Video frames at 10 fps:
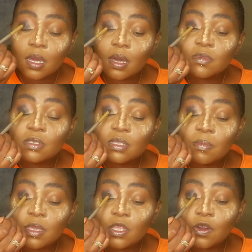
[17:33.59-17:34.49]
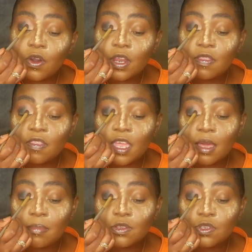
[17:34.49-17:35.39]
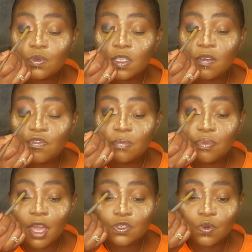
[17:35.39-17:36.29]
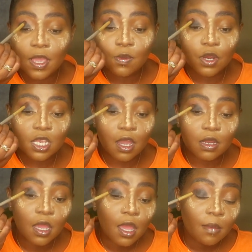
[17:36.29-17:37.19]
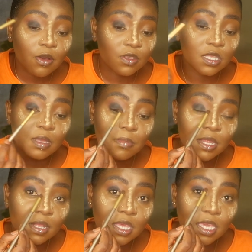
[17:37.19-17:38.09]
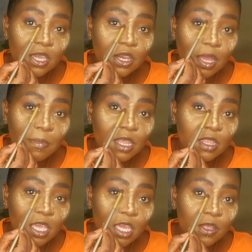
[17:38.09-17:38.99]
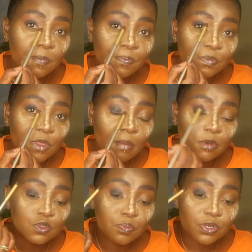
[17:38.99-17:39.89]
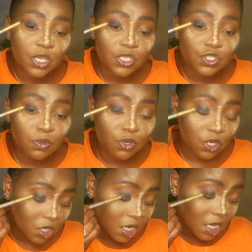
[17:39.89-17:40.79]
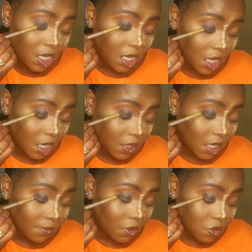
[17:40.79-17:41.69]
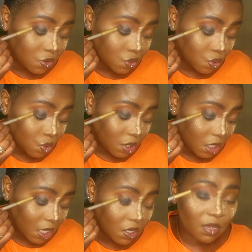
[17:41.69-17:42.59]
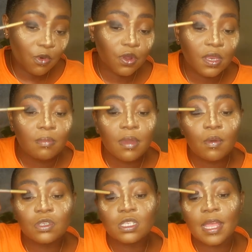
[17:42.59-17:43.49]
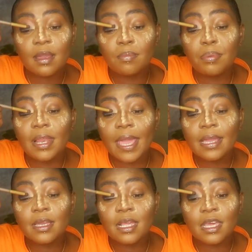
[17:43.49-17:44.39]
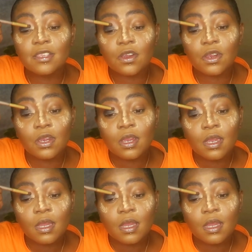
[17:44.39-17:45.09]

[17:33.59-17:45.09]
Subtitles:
I'm just stamping it on, and then I'm going to use a different brush to like work it out, because in the middle here, I mean it here, I'm going to put a shimmer, and I think I'm going to do an Onime, which is like a black glitter